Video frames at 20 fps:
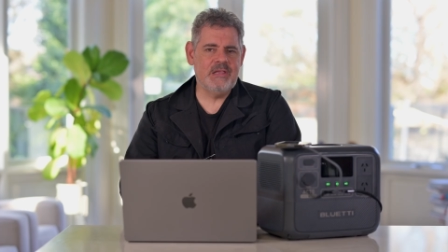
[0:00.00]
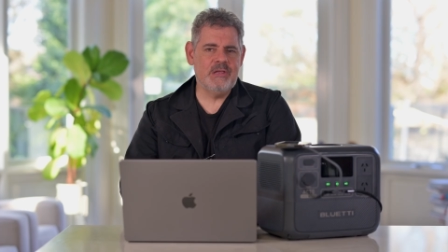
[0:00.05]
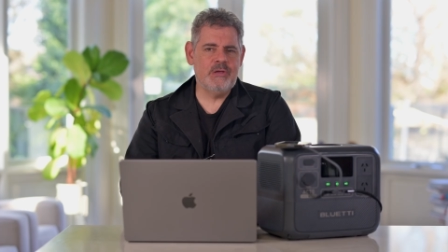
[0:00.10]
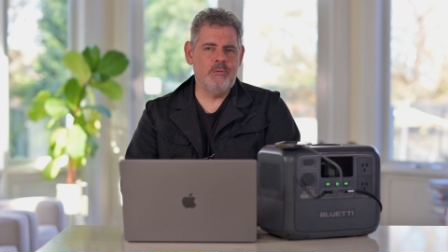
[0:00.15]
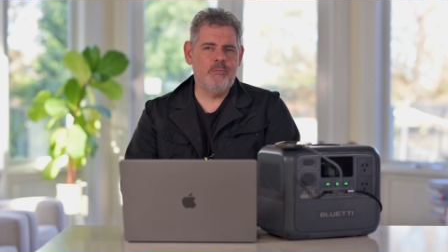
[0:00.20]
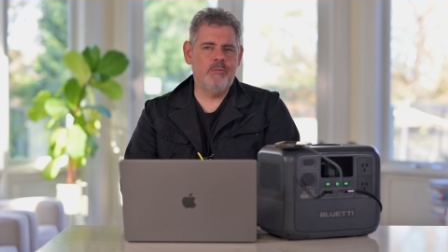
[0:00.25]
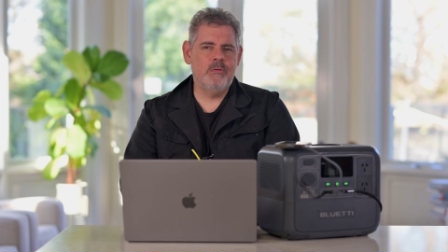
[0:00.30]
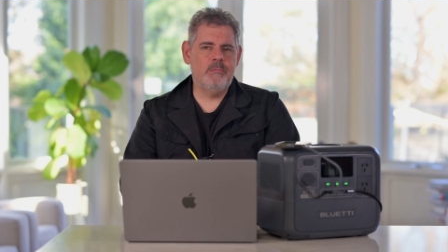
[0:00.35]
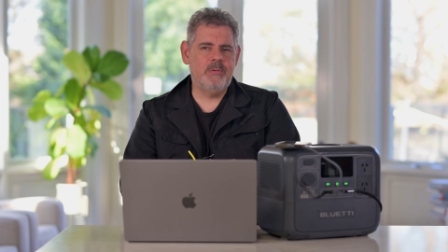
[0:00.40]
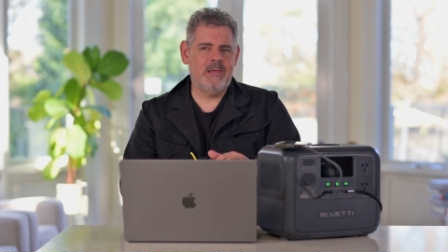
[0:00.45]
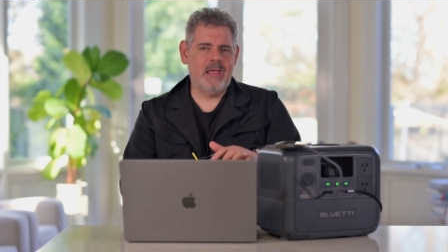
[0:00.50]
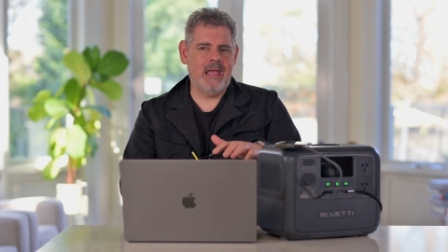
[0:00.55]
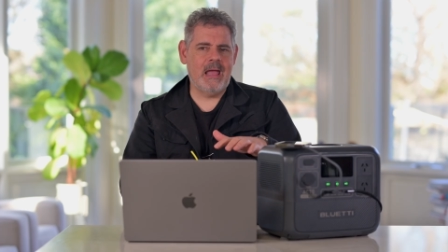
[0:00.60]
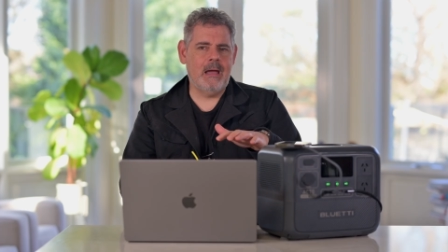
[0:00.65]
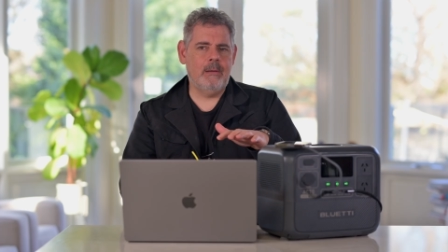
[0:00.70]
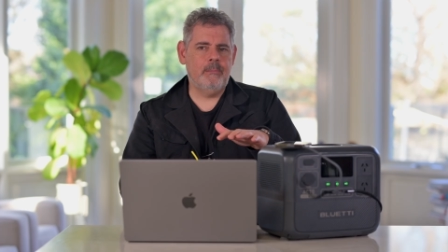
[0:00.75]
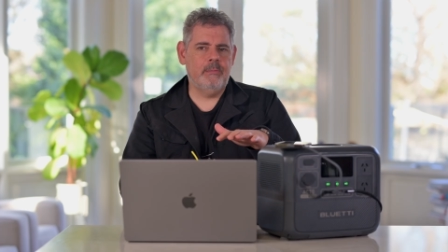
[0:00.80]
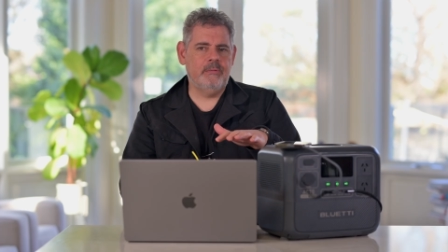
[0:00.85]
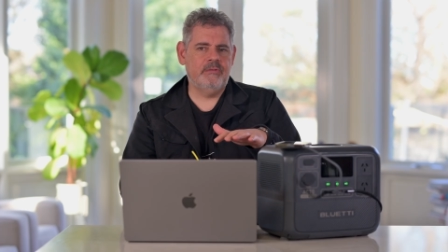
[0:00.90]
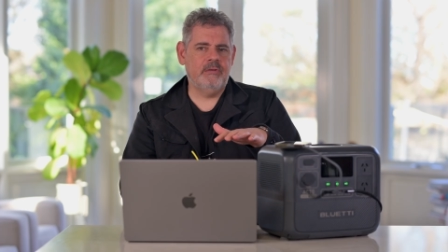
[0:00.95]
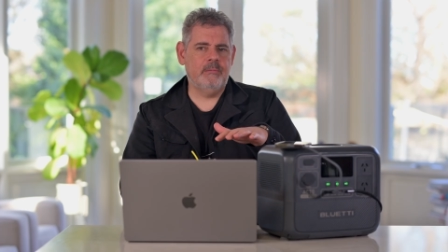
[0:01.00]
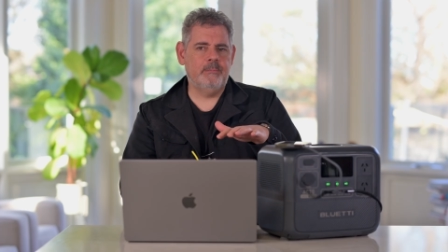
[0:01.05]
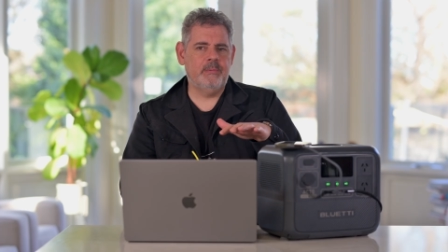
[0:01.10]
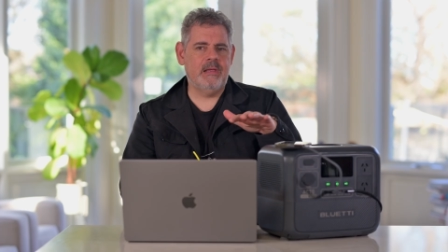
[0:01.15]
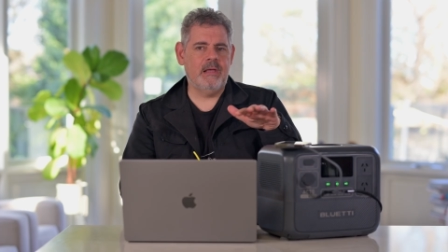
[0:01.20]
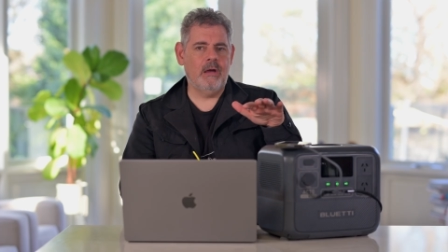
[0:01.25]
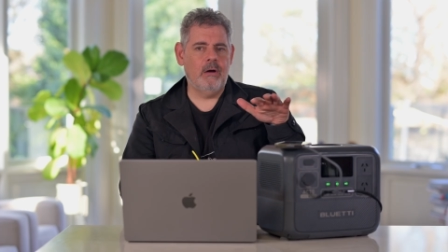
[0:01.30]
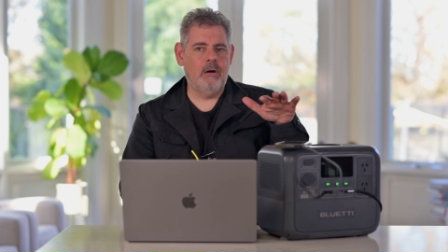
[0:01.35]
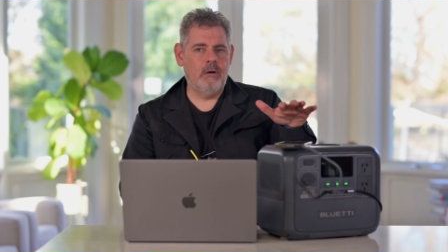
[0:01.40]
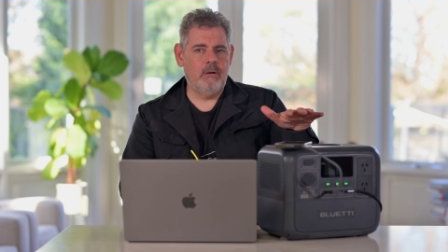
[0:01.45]
you would be able to
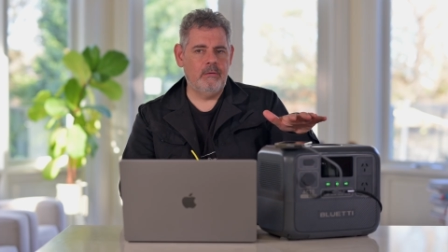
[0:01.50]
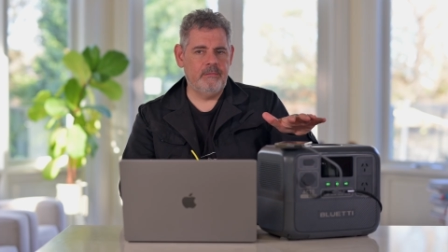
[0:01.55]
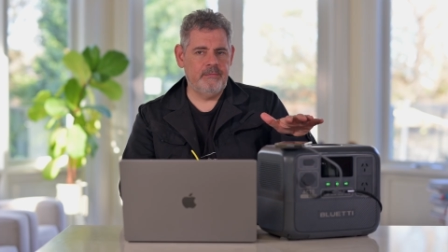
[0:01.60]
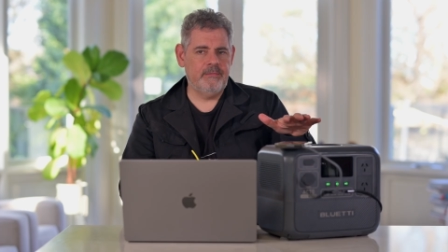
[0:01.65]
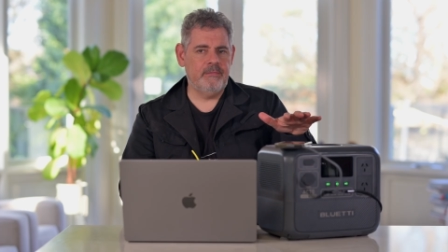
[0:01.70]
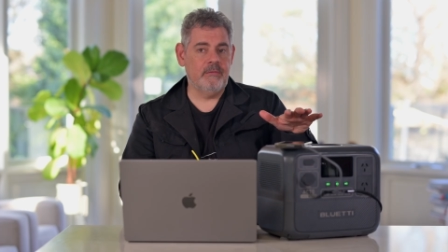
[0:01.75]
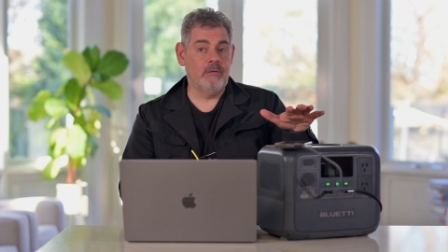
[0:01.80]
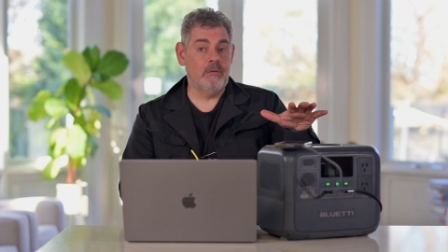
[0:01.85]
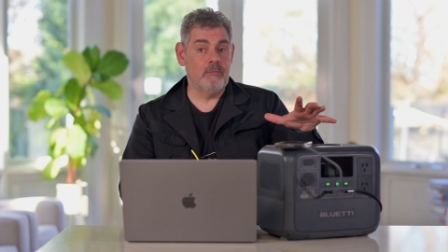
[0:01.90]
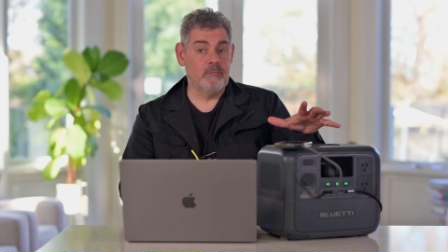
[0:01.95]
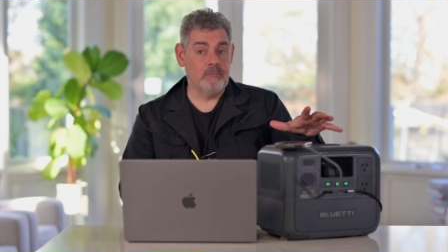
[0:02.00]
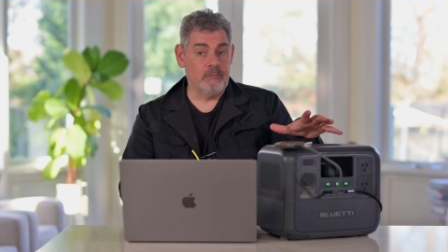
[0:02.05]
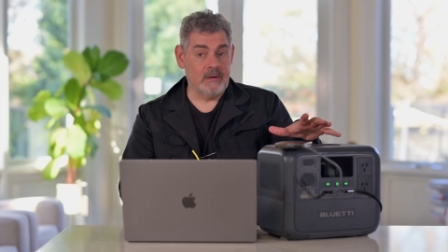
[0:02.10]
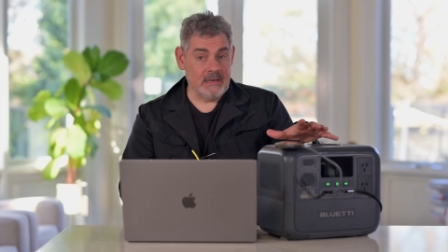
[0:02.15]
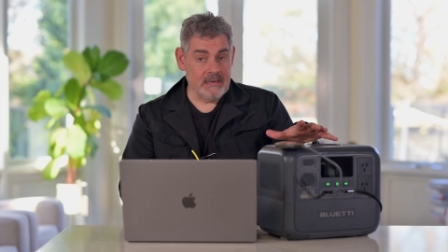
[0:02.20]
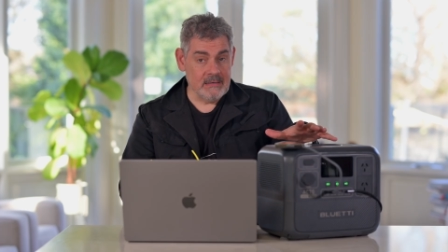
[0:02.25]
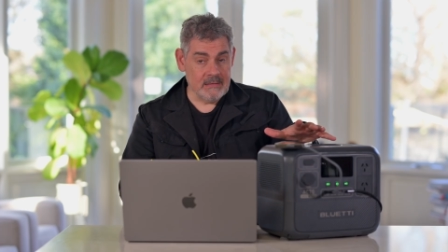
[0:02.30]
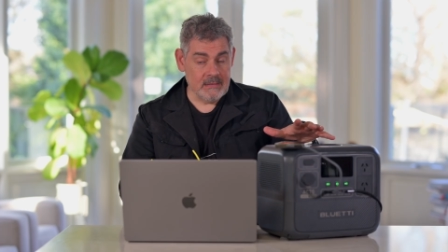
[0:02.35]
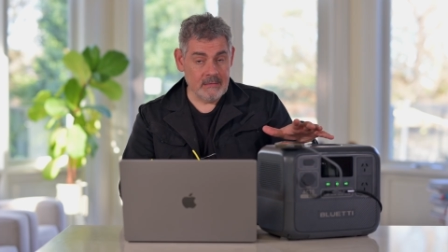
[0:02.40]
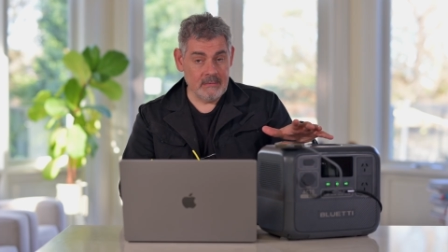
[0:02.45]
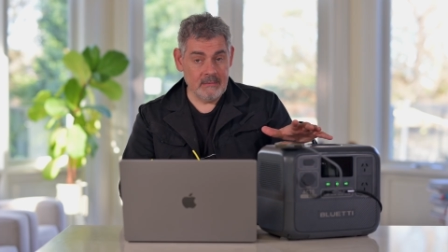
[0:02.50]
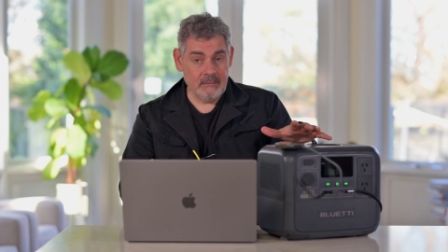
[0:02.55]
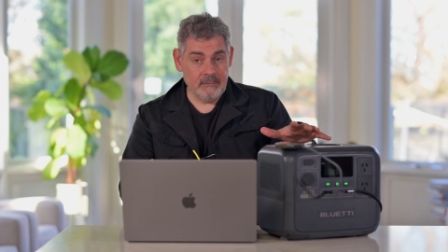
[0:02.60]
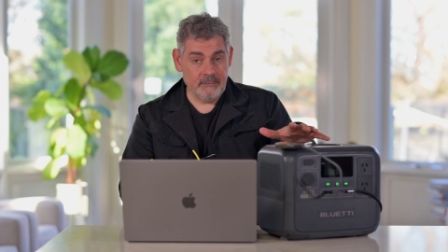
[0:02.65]
be off grid